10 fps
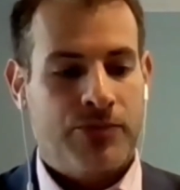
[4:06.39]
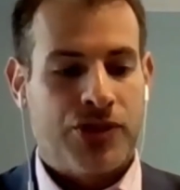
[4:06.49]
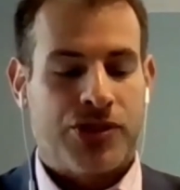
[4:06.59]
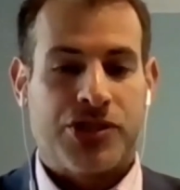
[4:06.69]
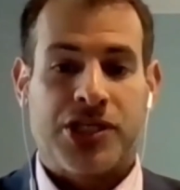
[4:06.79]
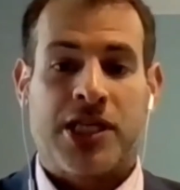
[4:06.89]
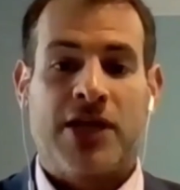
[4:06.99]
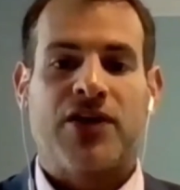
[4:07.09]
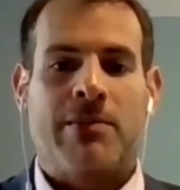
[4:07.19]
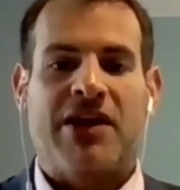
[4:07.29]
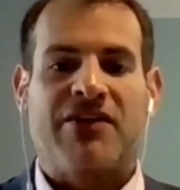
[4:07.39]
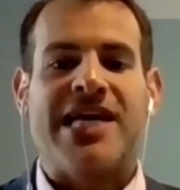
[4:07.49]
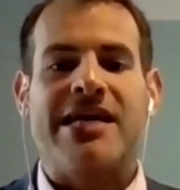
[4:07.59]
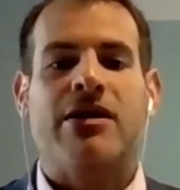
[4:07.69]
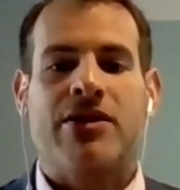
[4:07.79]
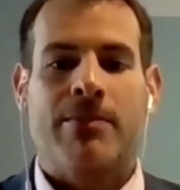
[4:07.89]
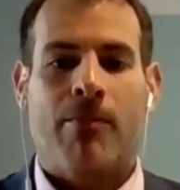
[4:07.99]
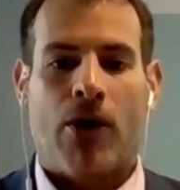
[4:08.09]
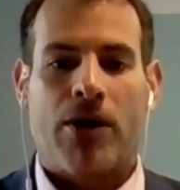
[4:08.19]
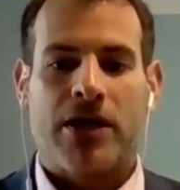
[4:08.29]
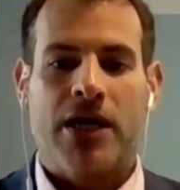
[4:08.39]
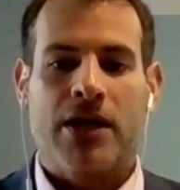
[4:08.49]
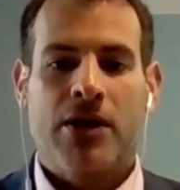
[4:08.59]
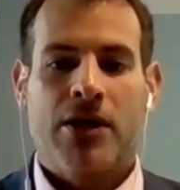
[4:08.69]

just a significant amount of data in the market